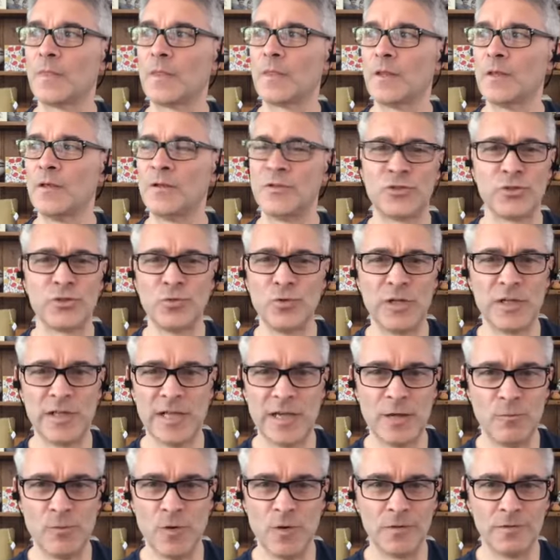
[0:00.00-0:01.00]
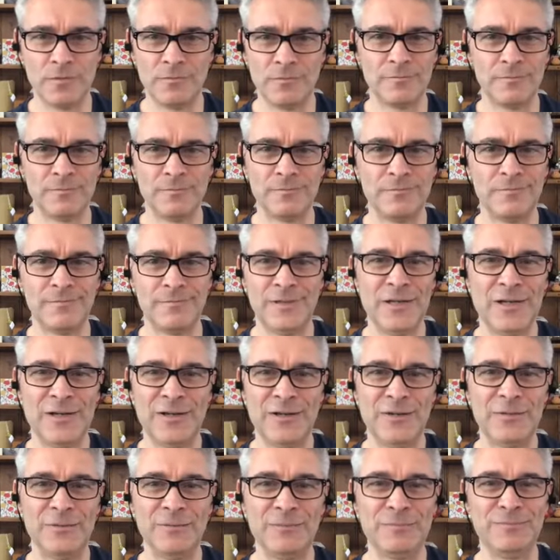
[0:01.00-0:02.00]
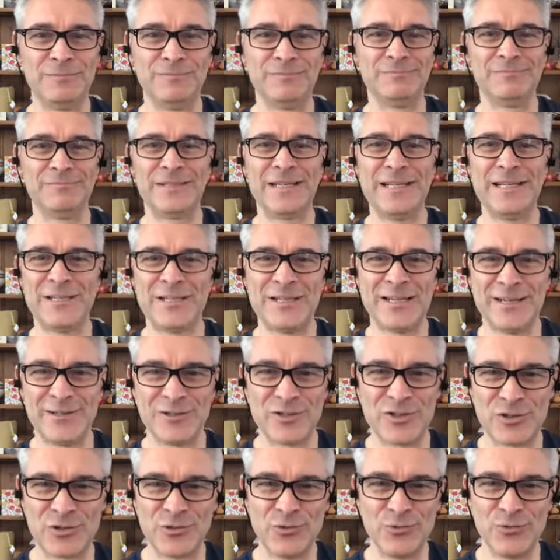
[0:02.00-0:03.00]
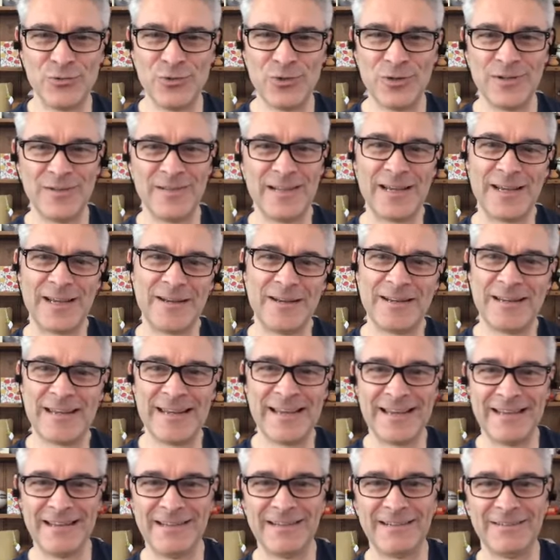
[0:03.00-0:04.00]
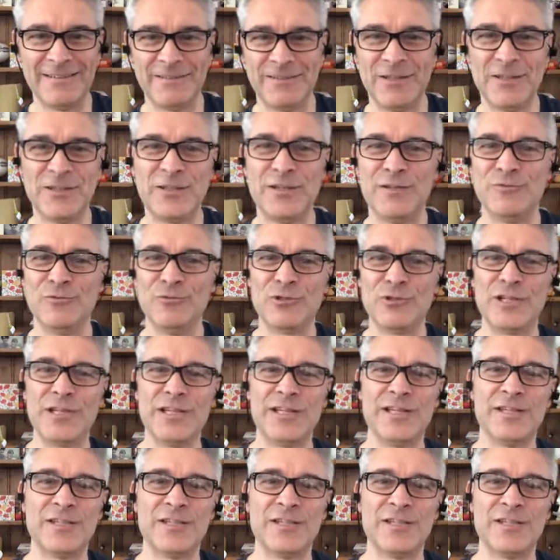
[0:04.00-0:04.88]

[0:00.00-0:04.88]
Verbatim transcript: surely they want, you know, kids out of school that they're going to get 30, 40 years